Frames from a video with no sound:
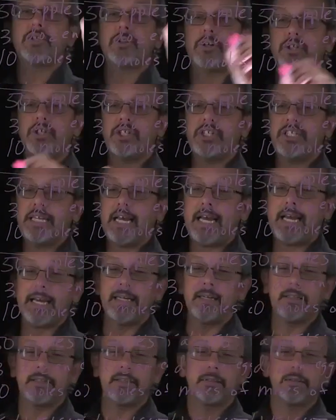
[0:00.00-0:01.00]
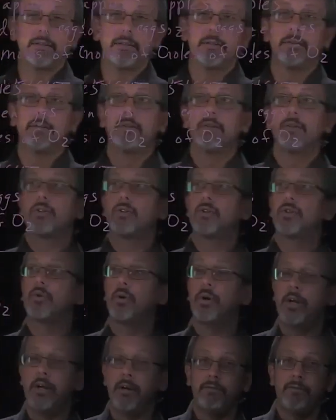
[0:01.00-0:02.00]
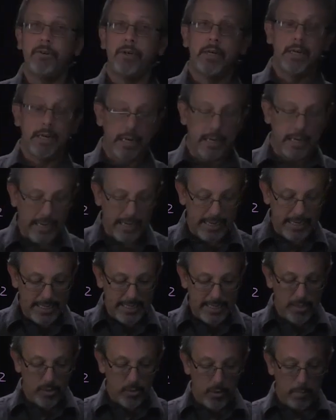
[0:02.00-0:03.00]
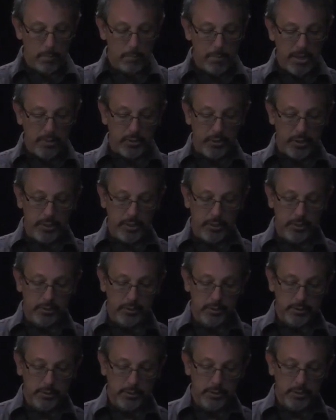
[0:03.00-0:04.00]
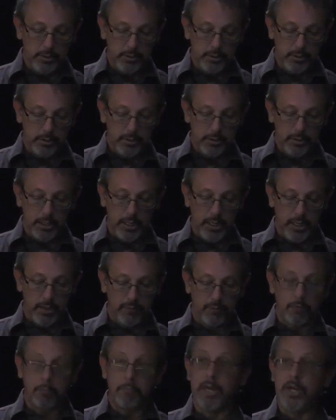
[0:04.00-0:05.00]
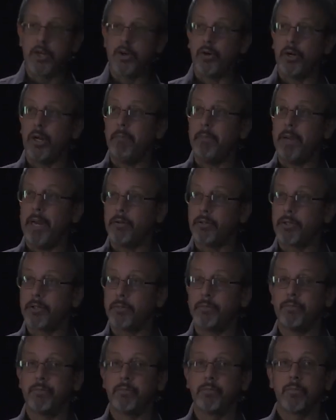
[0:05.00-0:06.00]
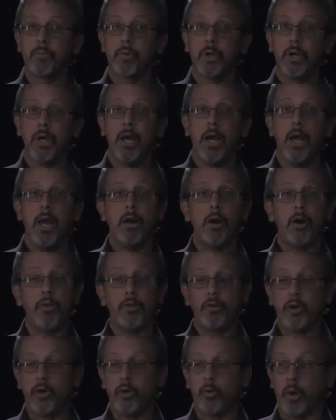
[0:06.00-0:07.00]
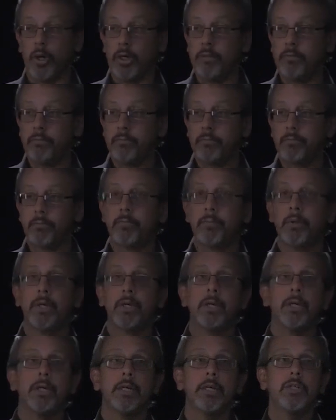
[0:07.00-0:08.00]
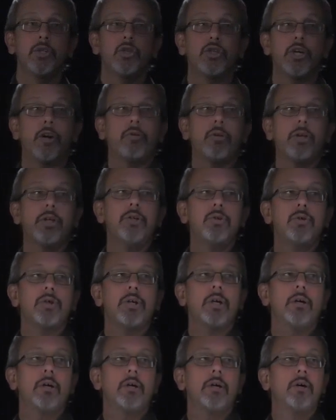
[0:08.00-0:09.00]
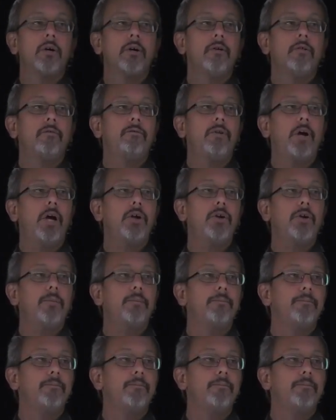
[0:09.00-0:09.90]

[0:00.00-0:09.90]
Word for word: our second sort of idea or method of measuring amount. And our third one is generally using volume.